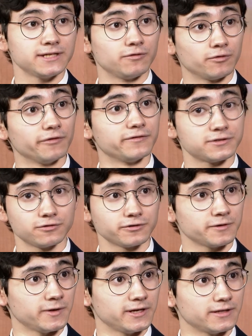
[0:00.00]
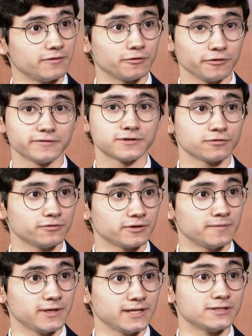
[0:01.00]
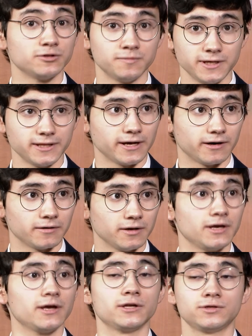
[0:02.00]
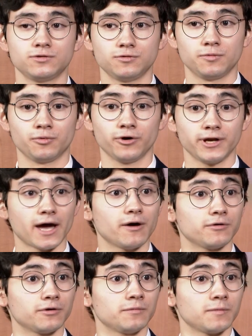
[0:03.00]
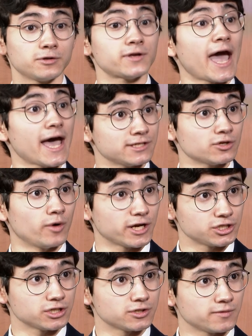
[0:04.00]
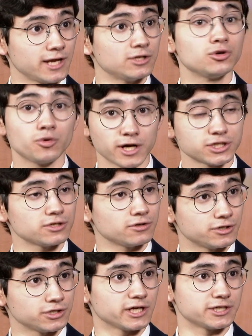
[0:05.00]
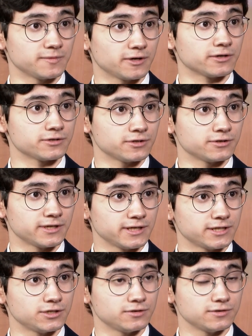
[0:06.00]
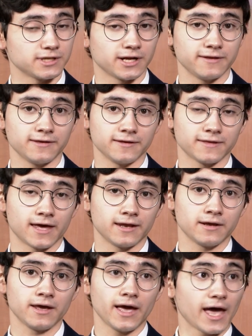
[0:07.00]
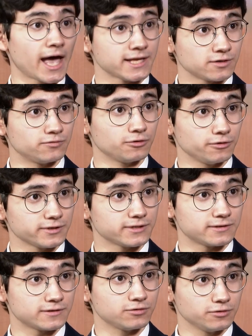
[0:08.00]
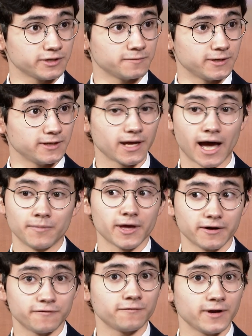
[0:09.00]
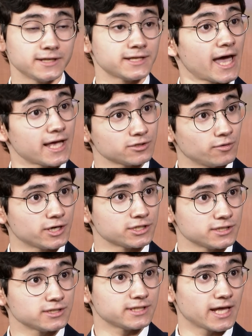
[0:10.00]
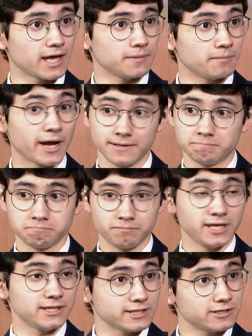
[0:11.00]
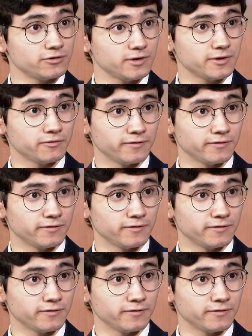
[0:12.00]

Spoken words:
the role of the school committee. The role of the school committee is to be there to point out, to ask questions, right? To question her judgment on certain issues. And I think that as a role as a school committee, I'm not afraid to ask questions that might be in disagreement with